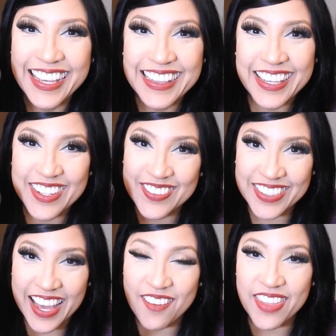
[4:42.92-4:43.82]
They
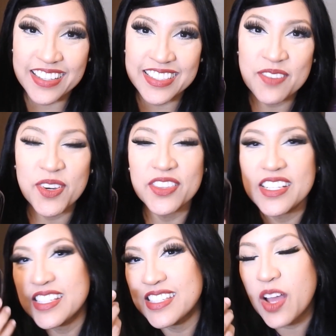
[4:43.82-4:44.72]
always have that thing. Well,
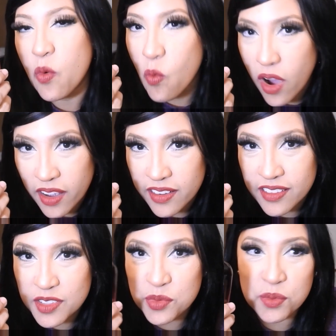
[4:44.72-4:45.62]
this is not
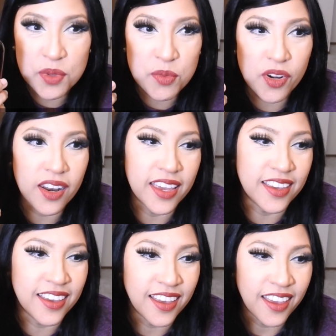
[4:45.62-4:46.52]
water. This will be more
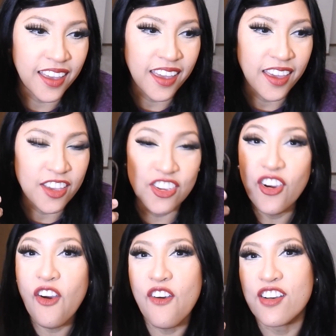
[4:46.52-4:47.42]
like
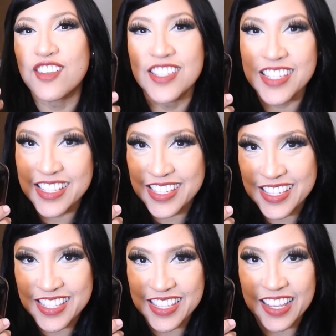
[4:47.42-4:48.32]
yogurt
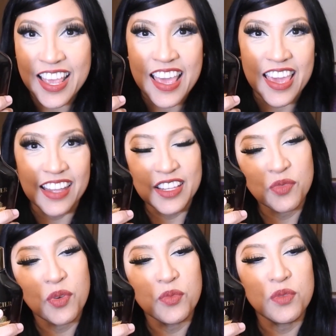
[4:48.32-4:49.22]
consistency. And
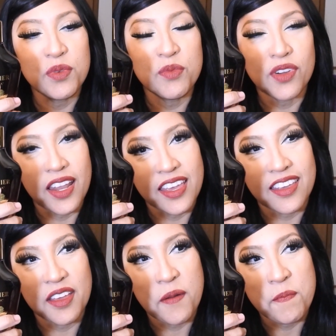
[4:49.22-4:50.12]
this one will be more
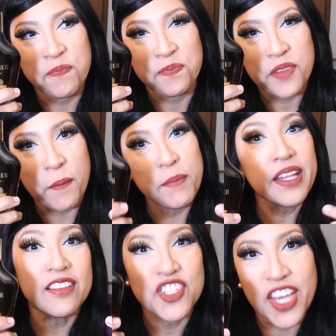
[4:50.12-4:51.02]
like
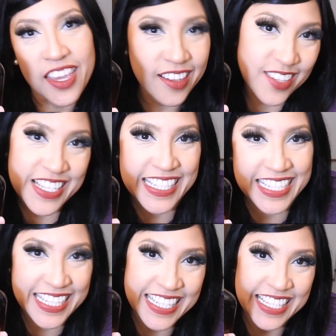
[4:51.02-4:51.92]
milkshake
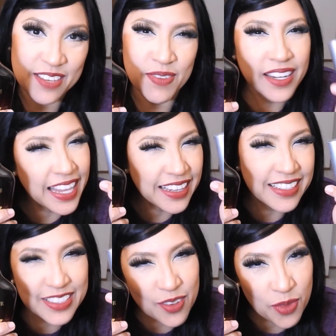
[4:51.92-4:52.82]
consistency, but
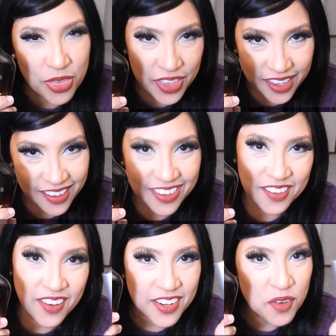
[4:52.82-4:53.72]
not so thick,
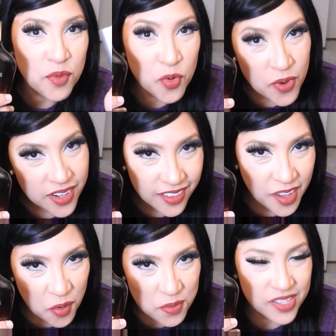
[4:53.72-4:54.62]
you know, a little more watered
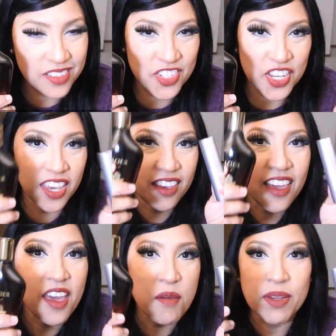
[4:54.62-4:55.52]
down milkshake.
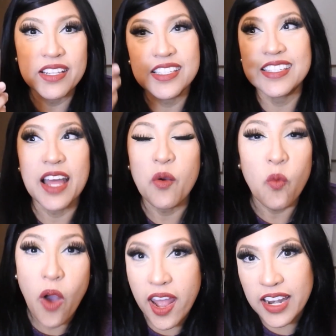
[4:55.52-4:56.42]
But this is not
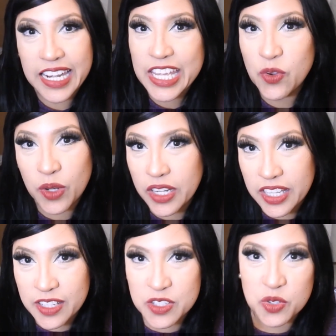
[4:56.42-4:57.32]
water,
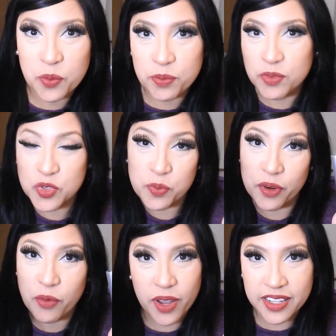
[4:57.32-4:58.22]
liquid, so
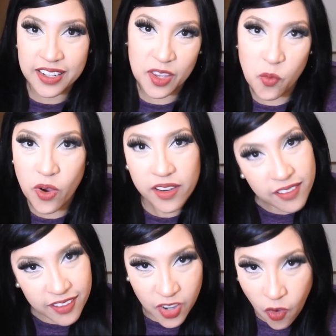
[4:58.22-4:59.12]
super running like
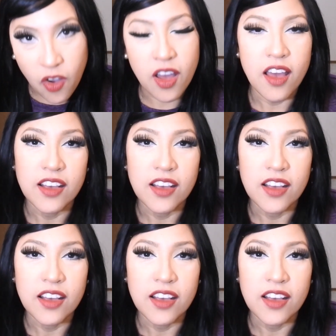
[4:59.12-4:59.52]
water, no.